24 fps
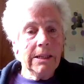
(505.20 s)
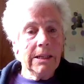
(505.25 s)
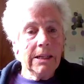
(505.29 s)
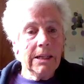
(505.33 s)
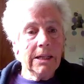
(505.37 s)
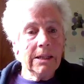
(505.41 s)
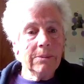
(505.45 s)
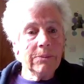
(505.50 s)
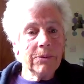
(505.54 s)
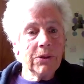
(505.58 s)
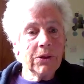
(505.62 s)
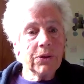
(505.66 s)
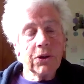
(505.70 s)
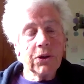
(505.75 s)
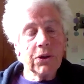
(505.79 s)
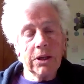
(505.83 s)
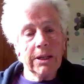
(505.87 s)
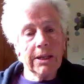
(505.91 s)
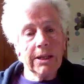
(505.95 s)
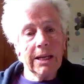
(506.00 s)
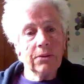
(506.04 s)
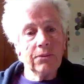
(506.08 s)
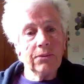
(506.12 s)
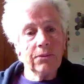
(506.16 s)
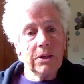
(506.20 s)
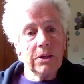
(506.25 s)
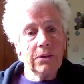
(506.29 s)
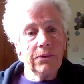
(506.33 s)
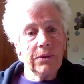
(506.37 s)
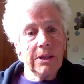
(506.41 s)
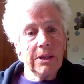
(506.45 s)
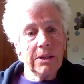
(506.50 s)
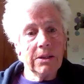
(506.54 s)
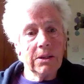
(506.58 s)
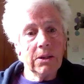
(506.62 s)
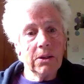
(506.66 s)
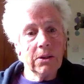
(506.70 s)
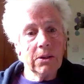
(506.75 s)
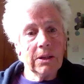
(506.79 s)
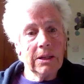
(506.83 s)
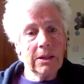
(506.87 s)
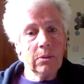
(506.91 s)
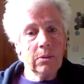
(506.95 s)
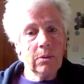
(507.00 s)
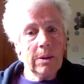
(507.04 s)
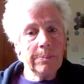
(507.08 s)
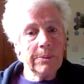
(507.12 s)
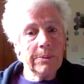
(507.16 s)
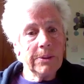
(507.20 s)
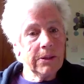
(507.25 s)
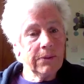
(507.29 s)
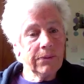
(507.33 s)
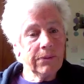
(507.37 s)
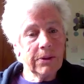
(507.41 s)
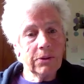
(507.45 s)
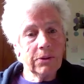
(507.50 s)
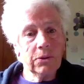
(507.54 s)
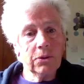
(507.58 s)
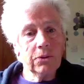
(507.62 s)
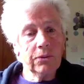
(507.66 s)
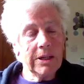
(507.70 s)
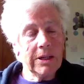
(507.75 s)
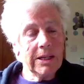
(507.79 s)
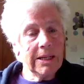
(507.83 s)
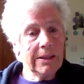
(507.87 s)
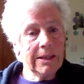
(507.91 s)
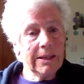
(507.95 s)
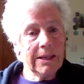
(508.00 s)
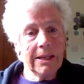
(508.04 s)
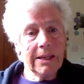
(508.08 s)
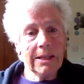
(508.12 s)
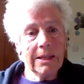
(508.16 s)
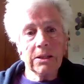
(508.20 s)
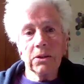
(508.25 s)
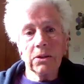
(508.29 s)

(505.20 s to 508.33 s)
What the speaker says: to try and get rid of these nuclear weapons if they're already there,